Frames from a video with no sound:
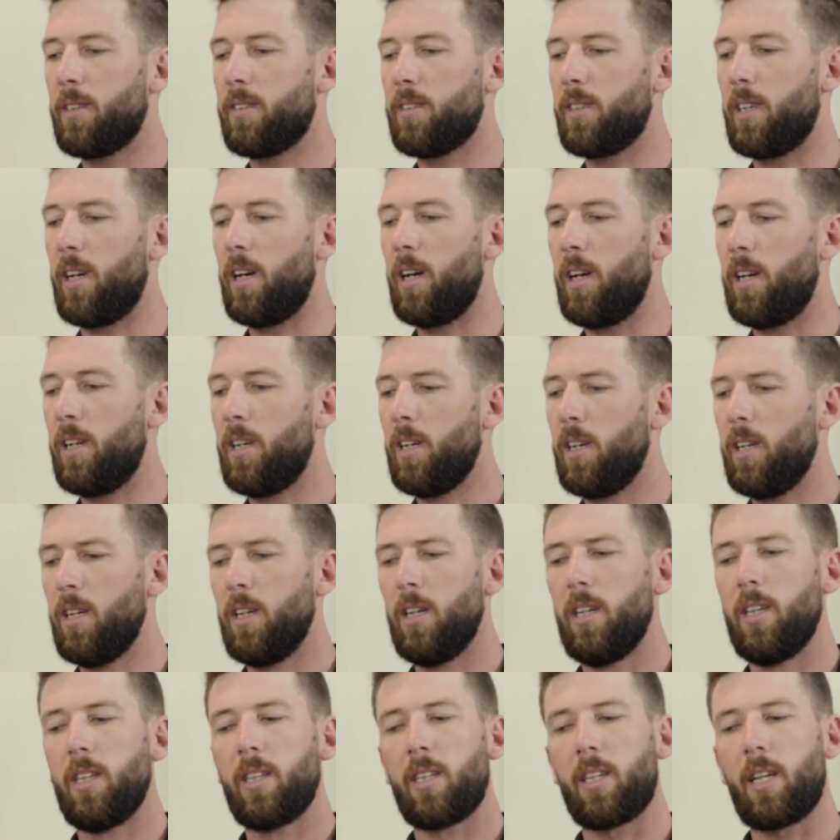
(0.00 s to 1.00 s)
So
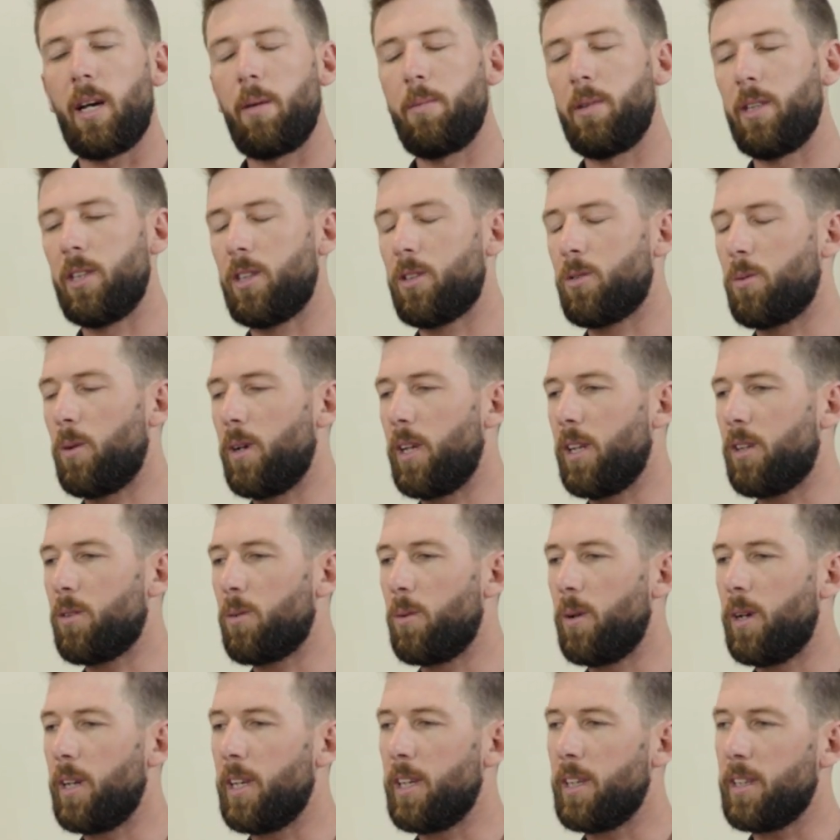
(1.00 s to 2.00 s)
coming into
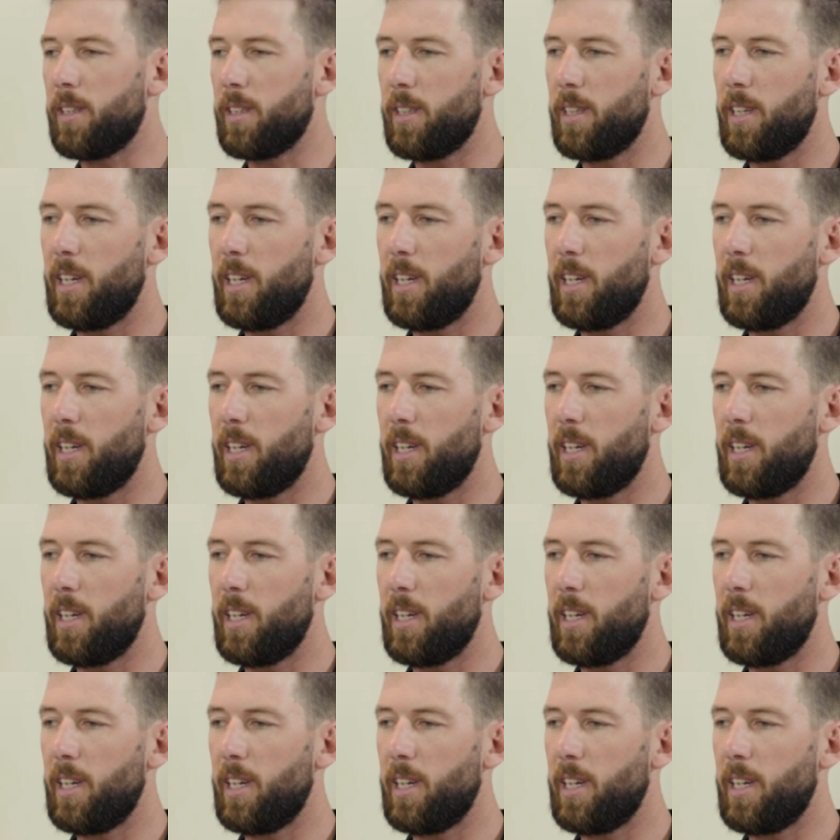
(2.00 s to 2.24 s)
2020,